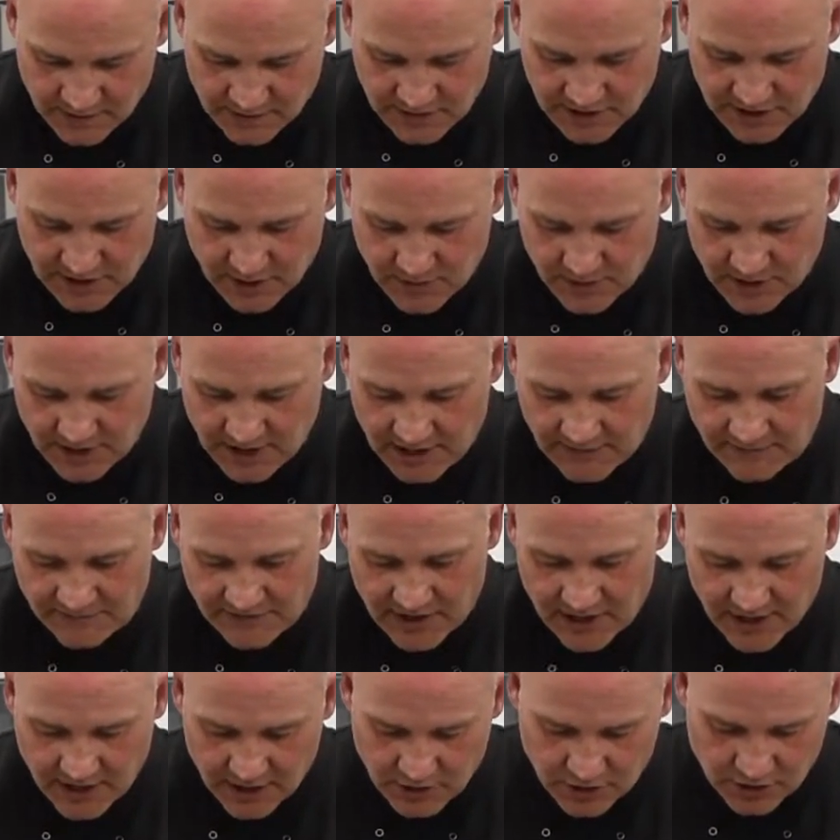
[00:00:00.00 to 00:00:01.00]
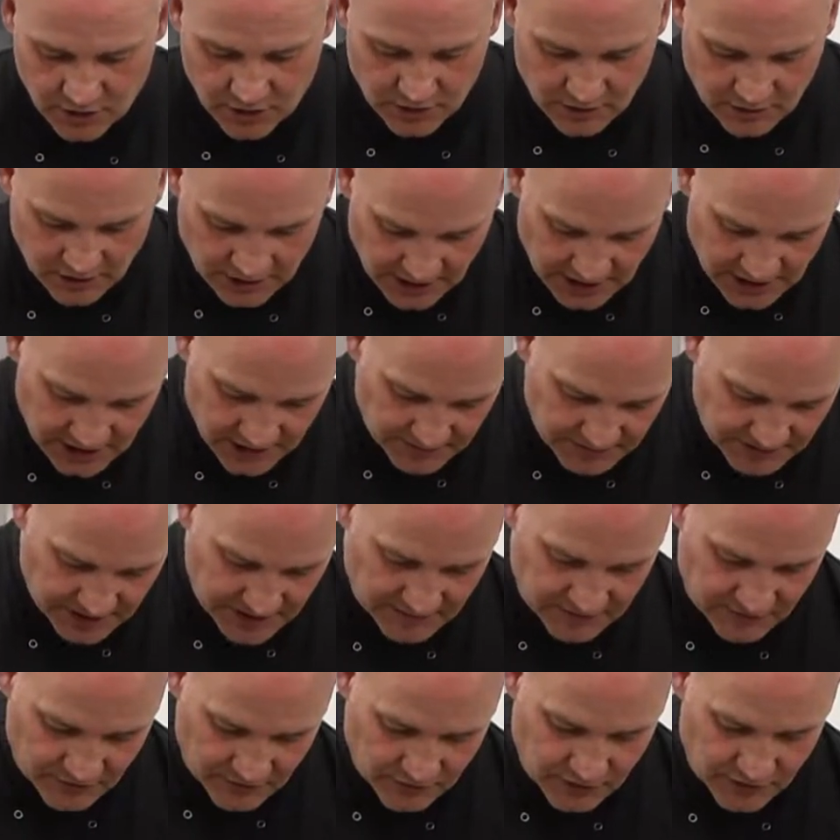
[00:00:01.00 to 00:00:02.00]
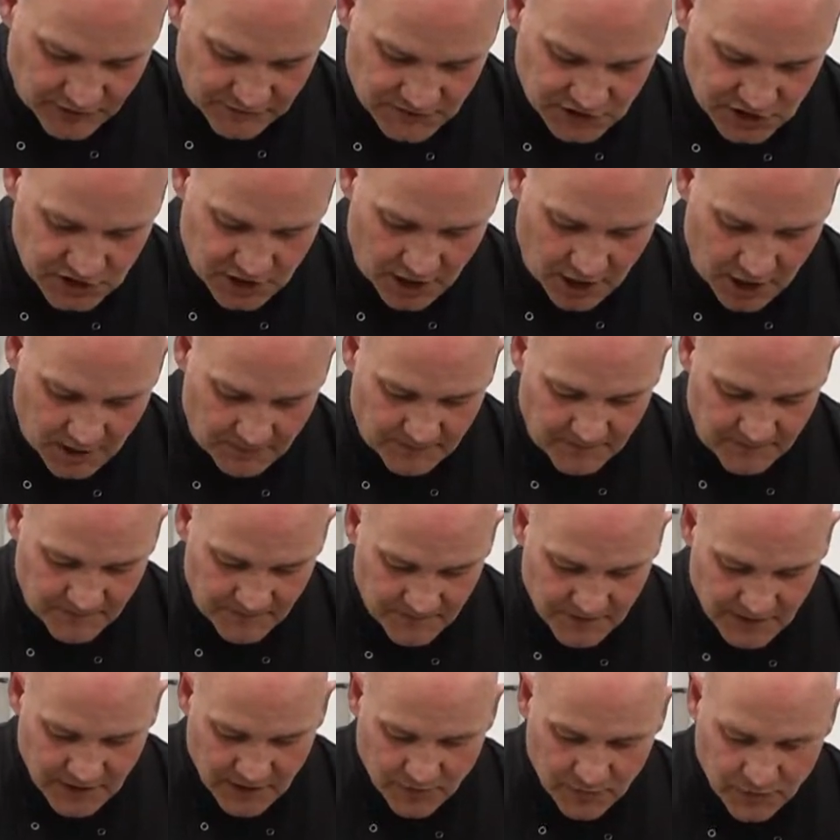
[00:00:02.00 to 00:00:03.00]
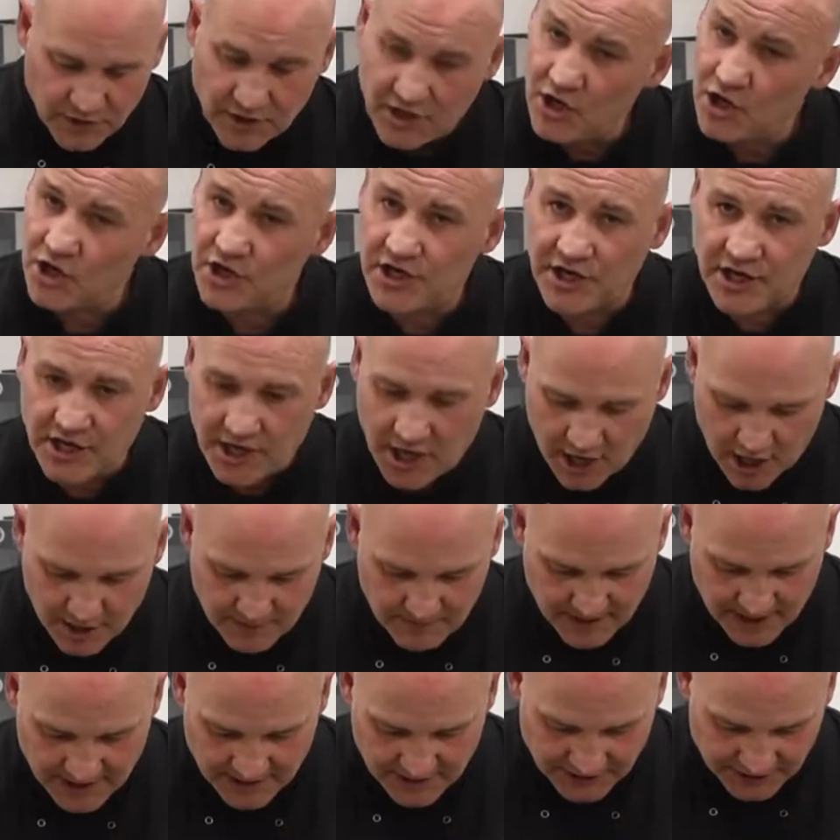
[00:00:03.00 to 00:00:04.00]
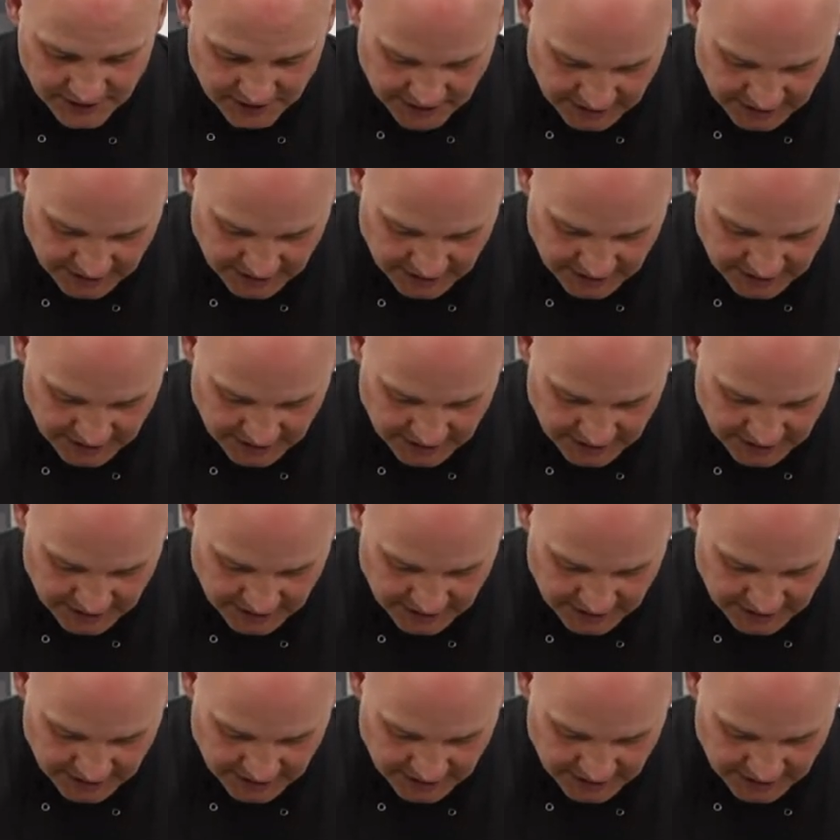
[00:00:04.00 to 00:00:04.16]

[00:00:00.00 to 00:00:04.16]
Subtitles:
So we'll give that a little bit of a rough chop. We're not going to go mad on